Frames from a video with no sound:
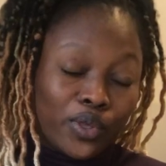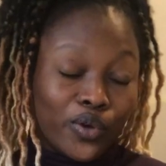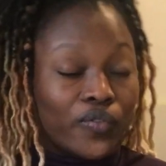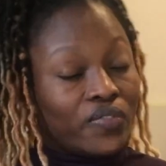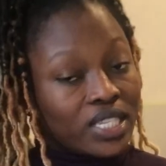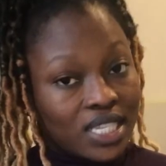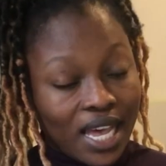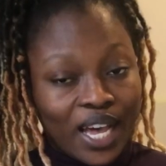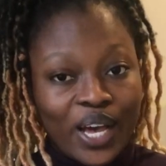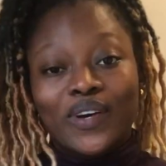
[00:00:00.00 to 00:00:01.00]
your visa.
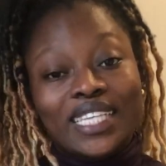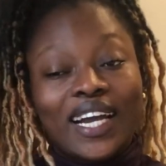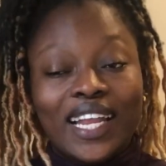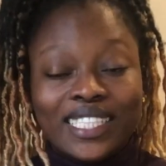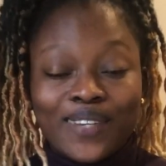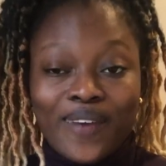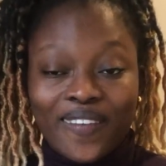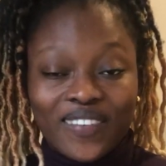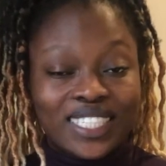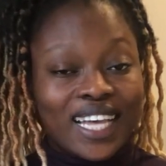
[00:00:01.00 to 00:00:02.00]
Once I collected my
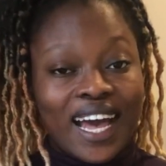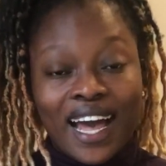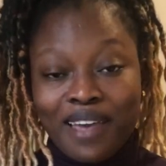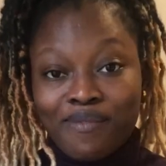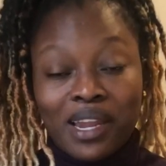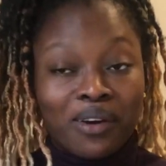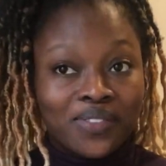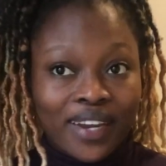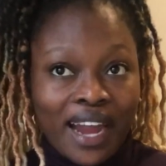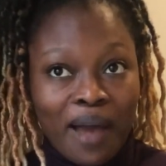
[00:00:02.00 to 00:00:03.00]
visa, I mean, I was
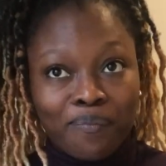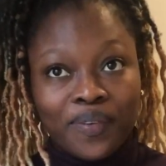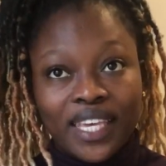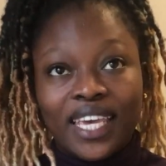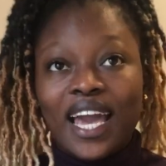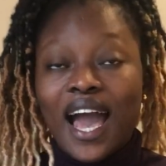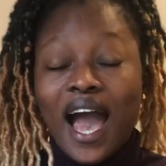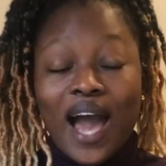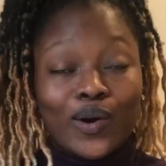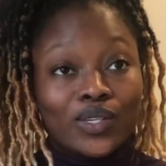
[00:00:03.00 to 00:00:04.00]
very happy,
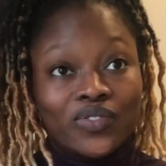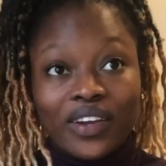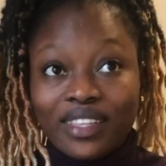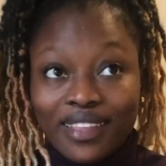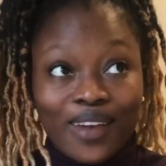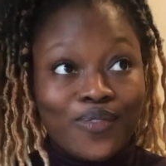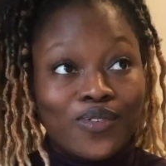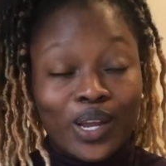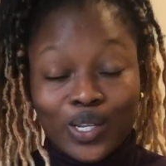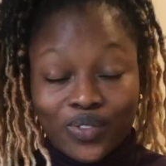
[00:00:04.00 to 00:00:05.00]
I was very thankful,
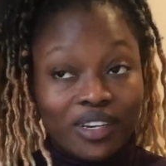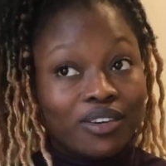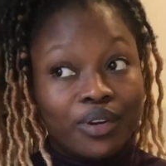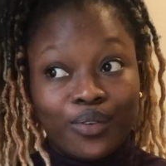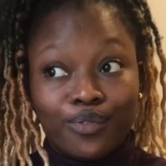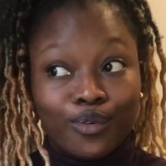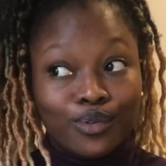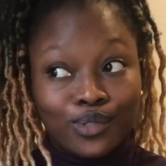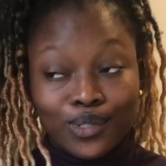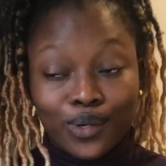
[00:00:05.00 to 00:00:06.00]
I was very grateful.
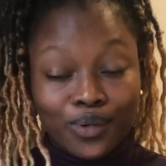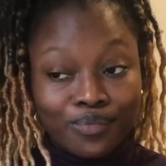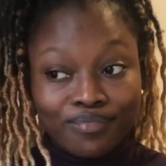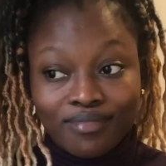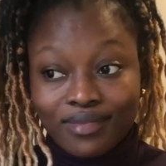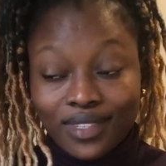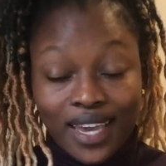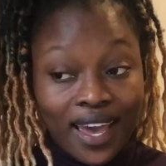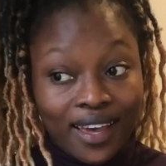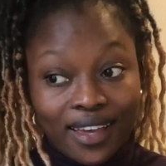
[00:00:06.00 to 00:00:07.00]
So
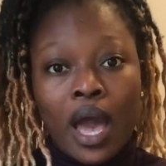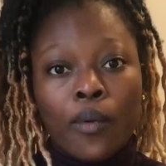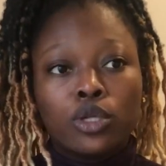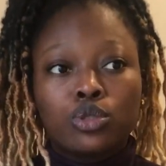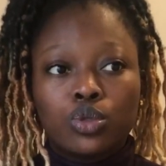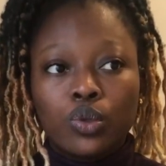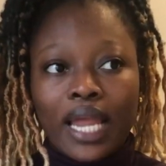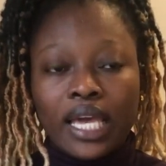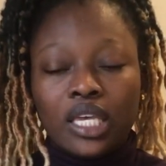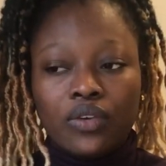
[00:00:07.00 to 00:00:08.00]
yeah, I want to
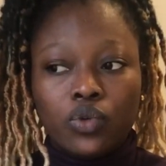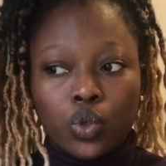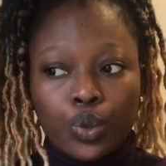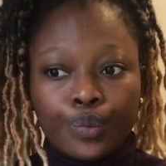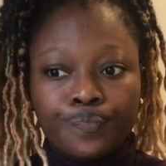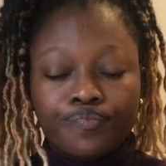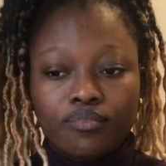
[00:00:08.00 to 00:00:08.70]
like give you